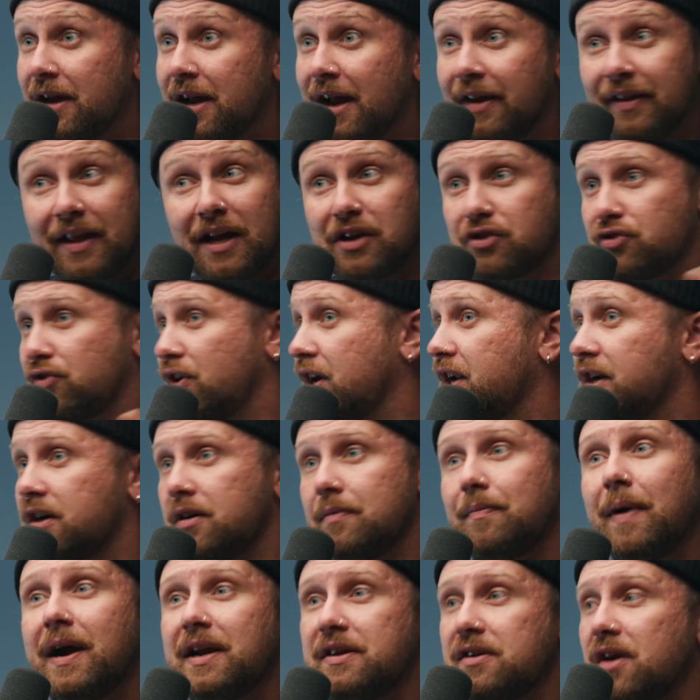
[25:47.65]
And that trainer
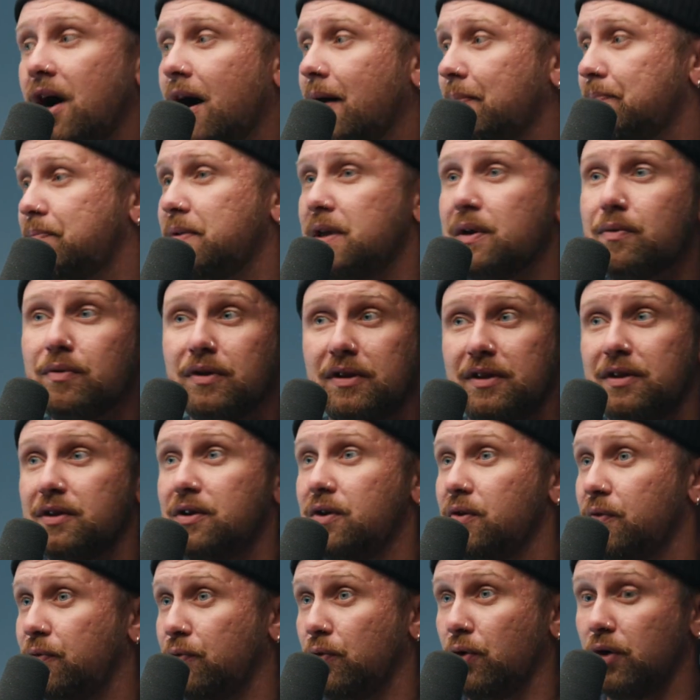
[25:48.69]
might not be with
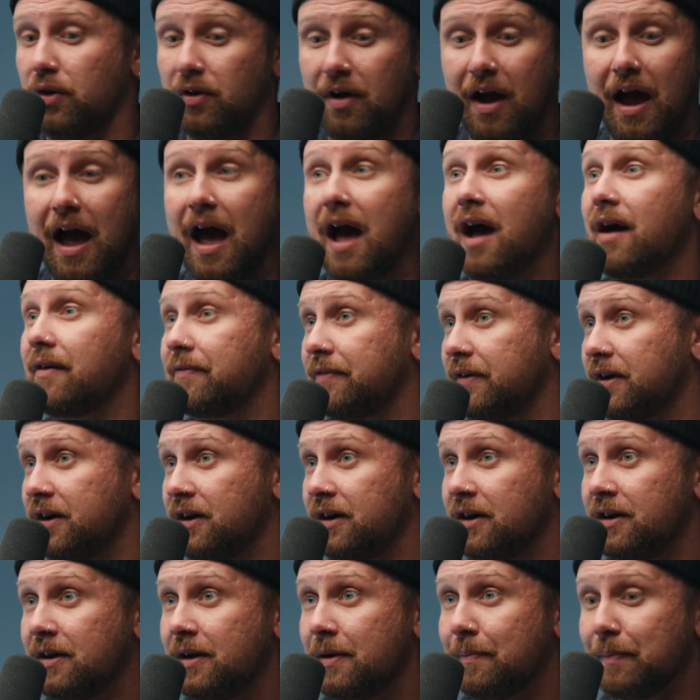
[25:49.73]
you
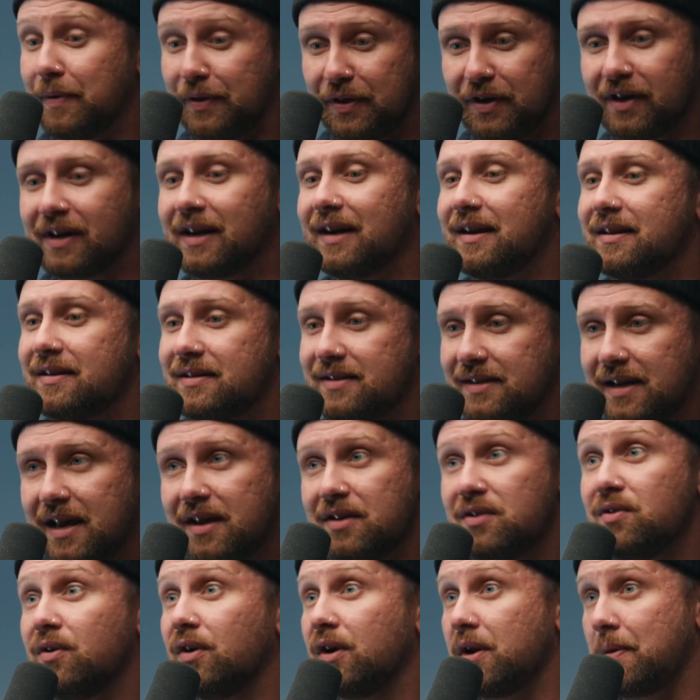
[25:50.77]
forever, but they're going to
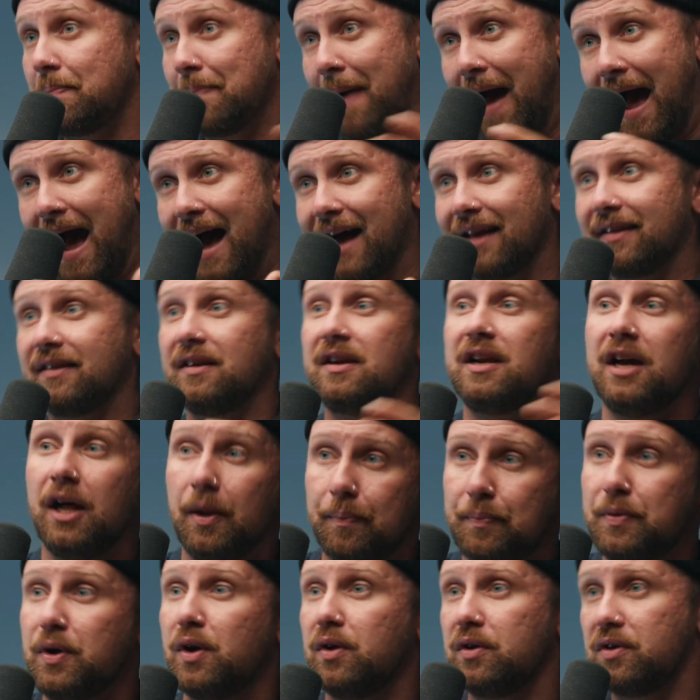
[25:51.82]
set you on a path and
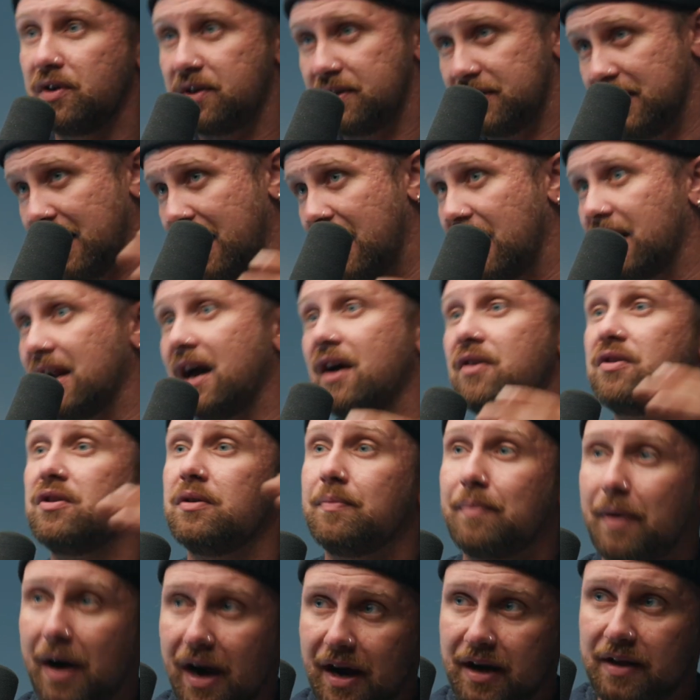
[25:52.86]
help you understand how
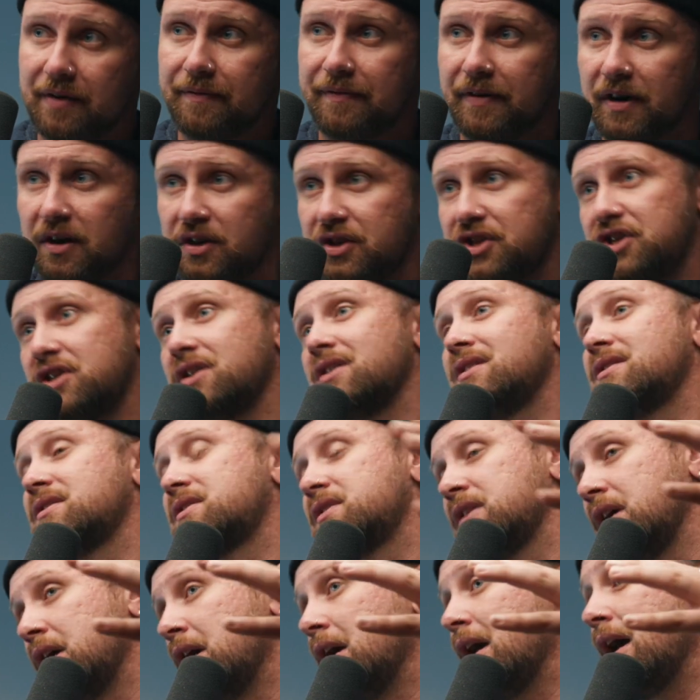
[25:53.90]
your body
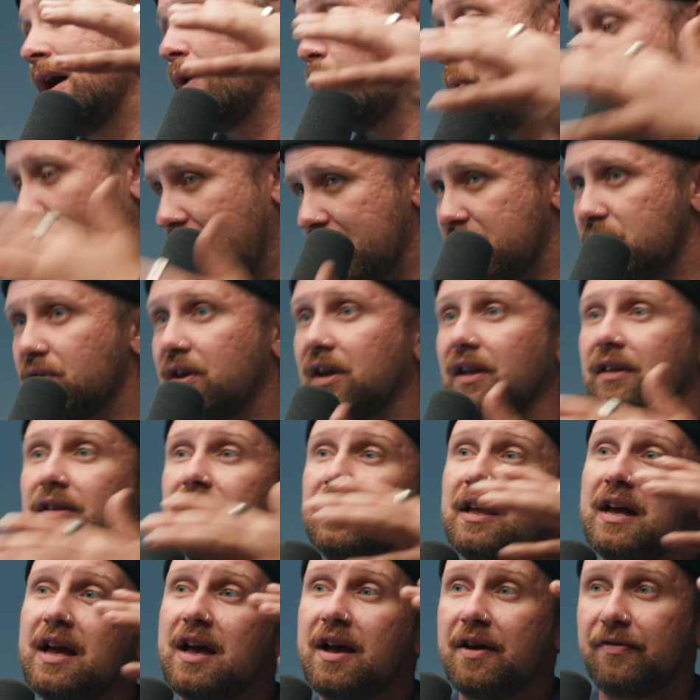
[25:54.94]
functions, what you can
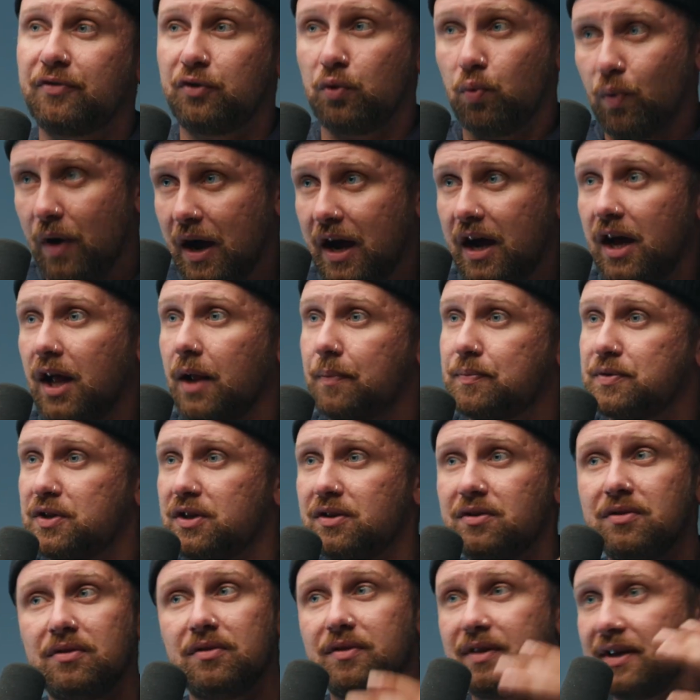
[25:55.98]
lift, what helps
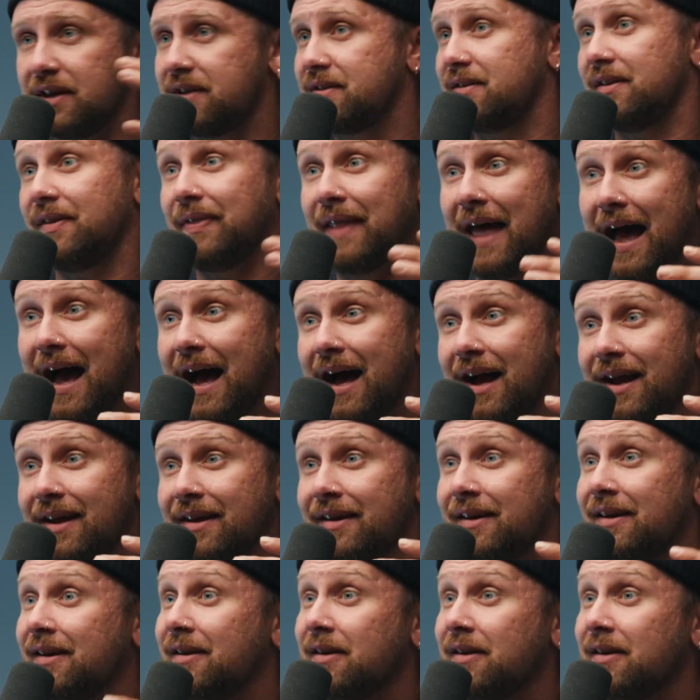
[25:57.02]
you do this and that